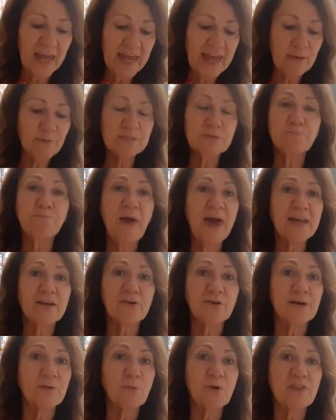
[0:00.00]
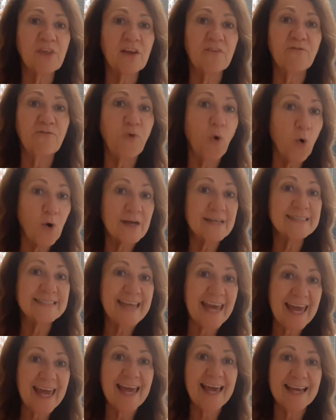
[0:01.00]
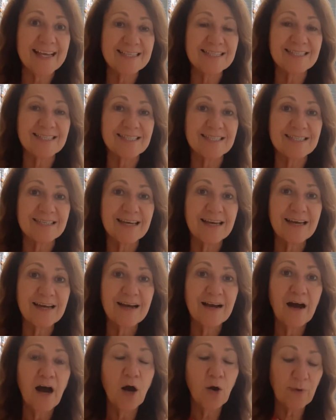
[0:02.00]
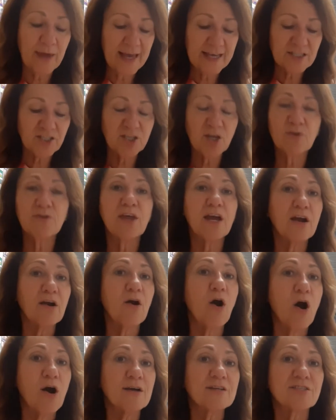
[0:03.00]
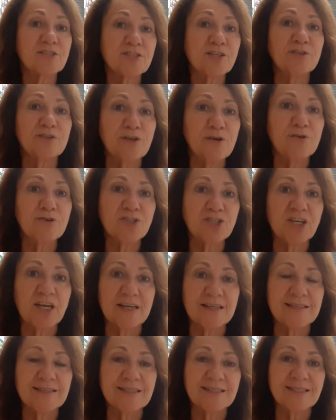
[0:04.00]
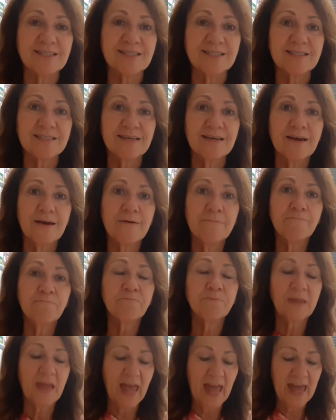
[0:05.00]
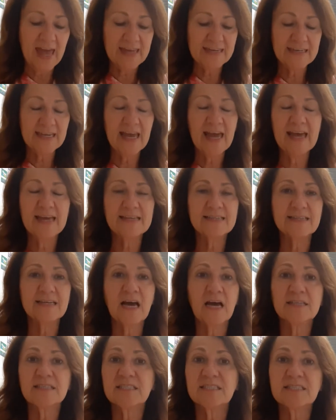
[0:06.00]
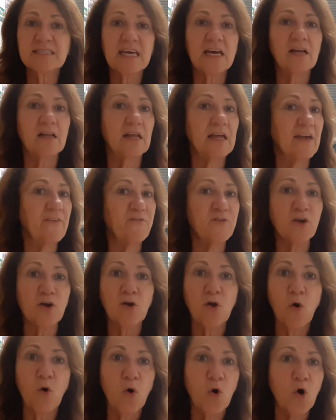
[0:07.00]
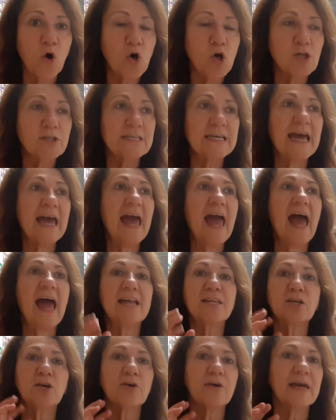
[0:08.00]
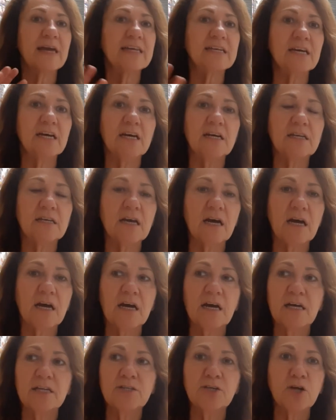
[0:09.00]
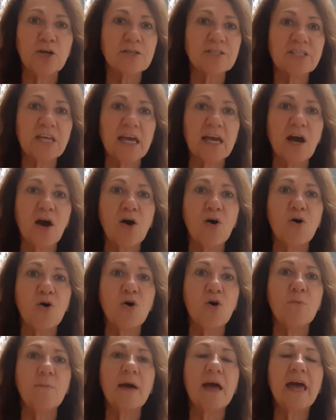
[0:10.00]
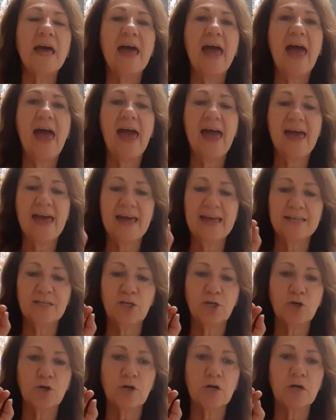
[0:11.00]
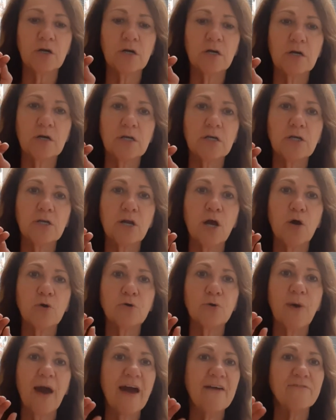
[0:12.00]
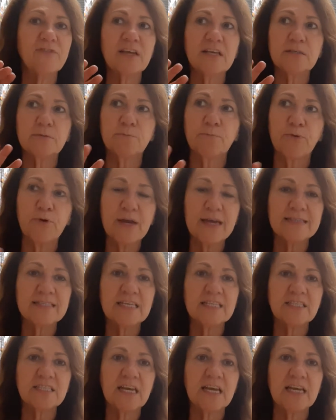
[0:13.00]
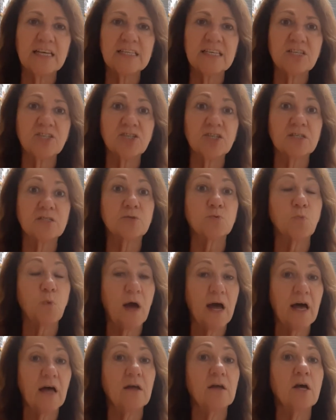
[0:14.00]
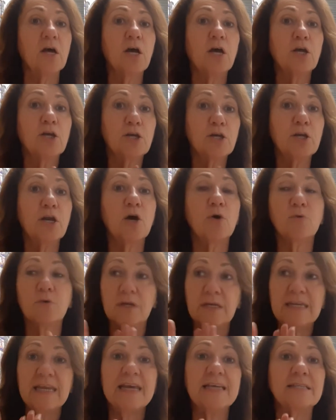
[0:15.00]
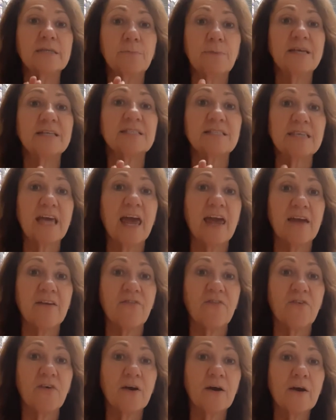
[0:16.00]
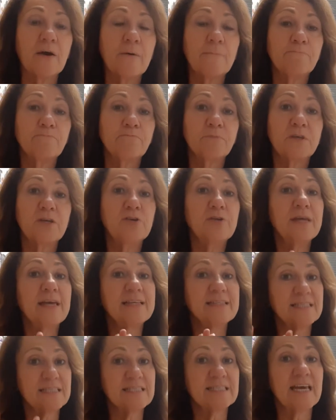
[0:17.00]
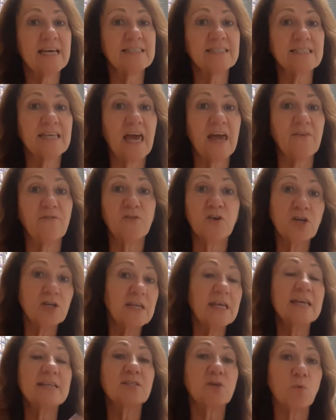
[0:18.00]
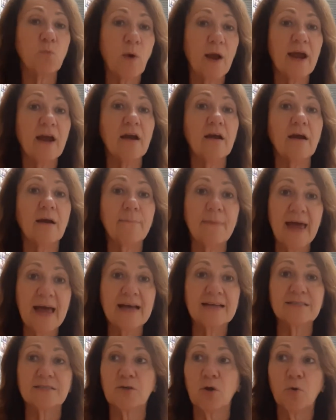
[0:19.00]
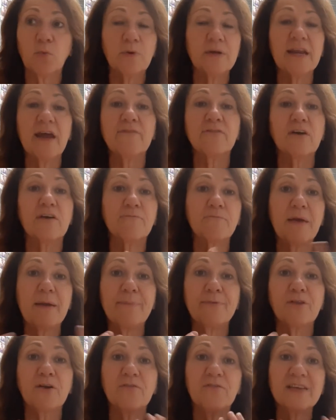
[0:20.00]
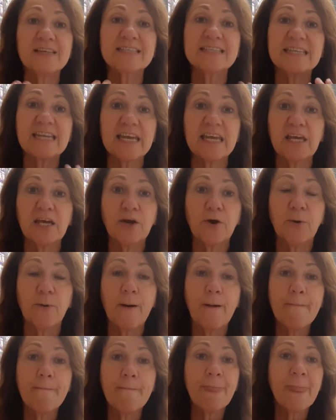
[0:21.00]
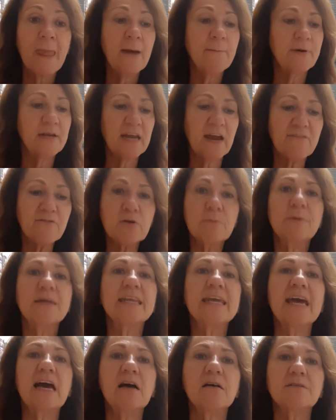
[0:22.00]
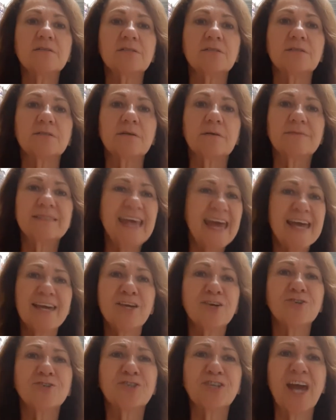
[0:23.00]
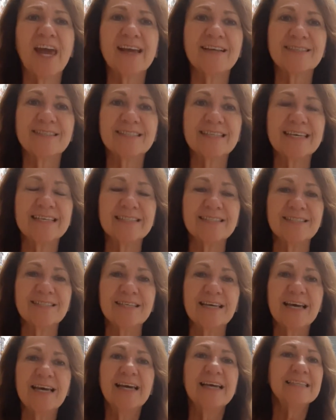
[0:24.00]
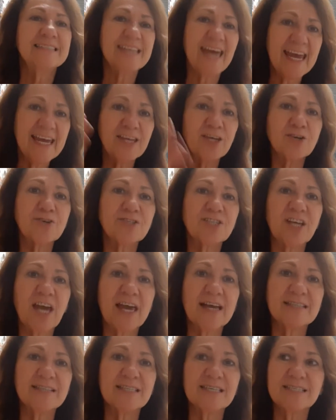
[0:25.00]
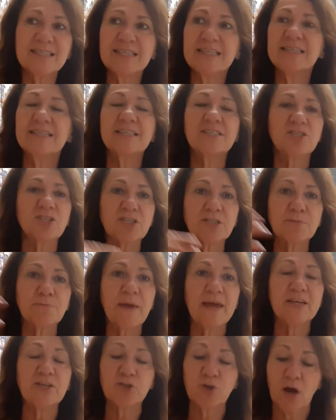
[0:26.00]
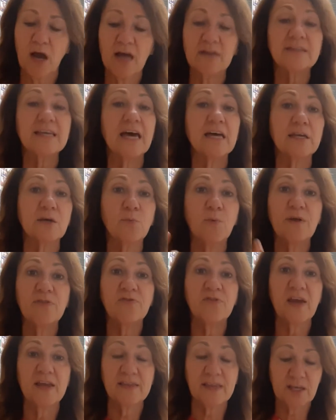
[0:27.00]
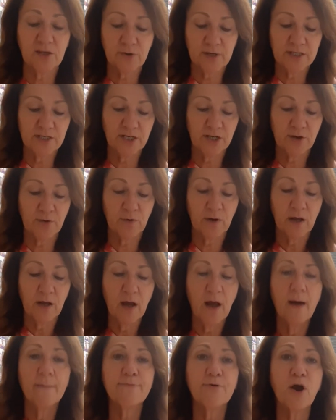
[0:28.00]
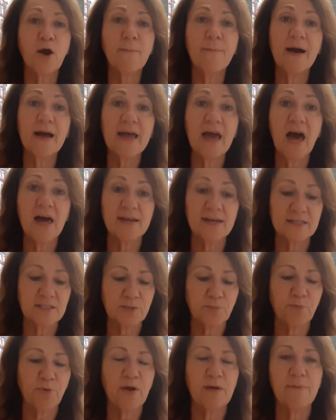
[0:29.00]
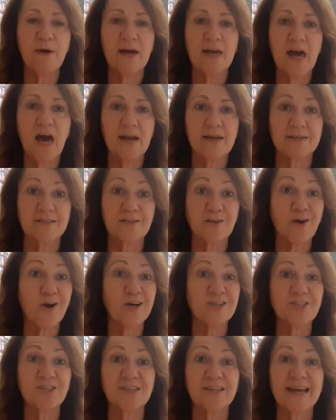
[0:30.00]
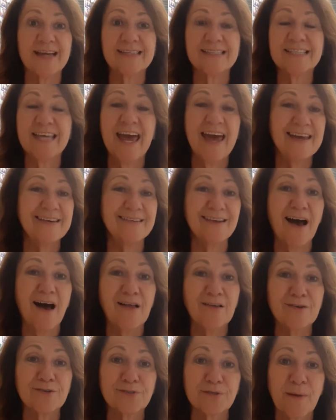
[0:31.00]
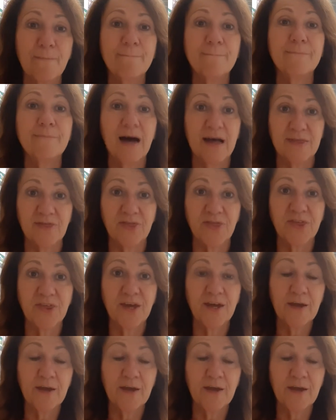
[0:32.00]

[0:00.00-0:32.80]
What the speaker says: He was better within 4 days. Okay, so there are solutions, and still, if you're old and you're in a nursing home and you have these pre-existing conditions, well, you need to be safe. You need to stay safe. You need to wear a mask or whatever if people are visiting you. But everybody else, take your chances. Take your chances, and then just make sure. I'll tell you one thing that you can do. Probiotics, prebiotics. It costs you like $10 a month.